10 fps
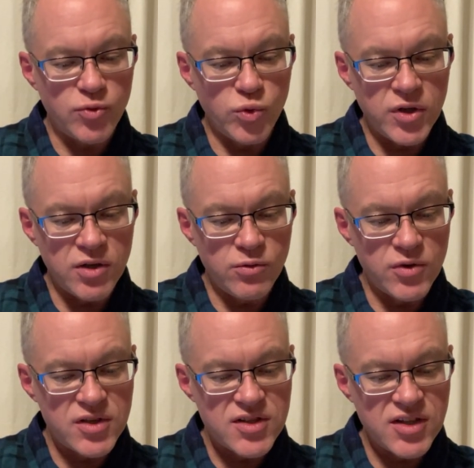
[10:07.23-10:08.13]
we
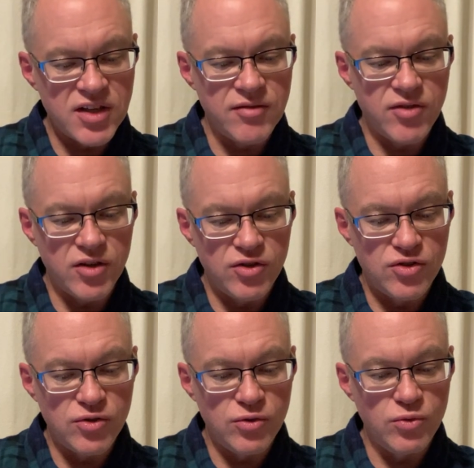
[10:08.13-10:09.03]
receive the
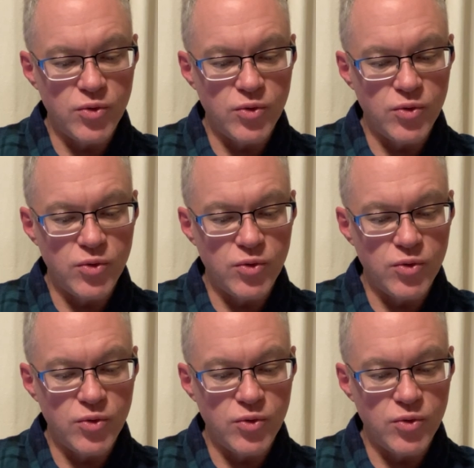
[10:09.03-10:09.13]
due